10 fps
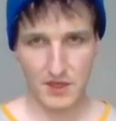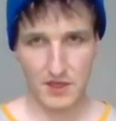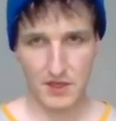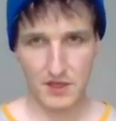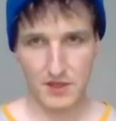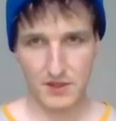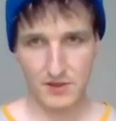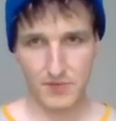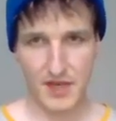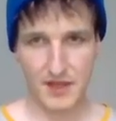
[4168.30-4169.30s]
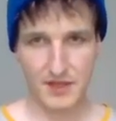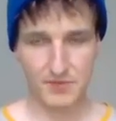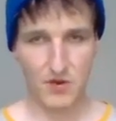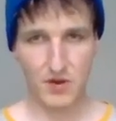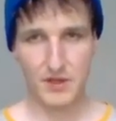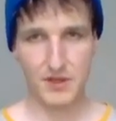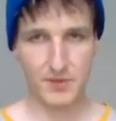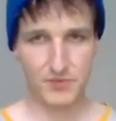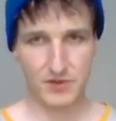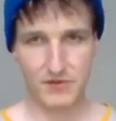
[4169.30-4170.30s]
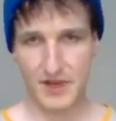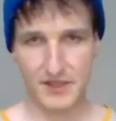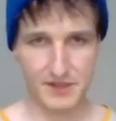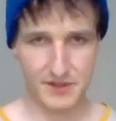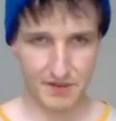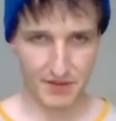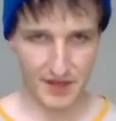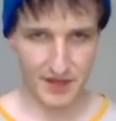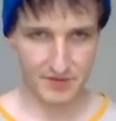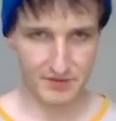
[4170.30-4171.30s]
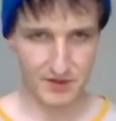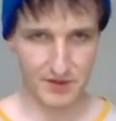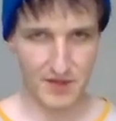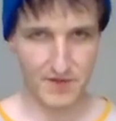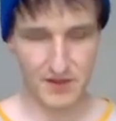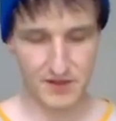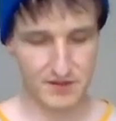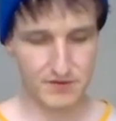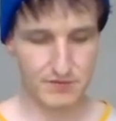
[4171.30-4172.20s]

to make it more an improvised thing. So even it's,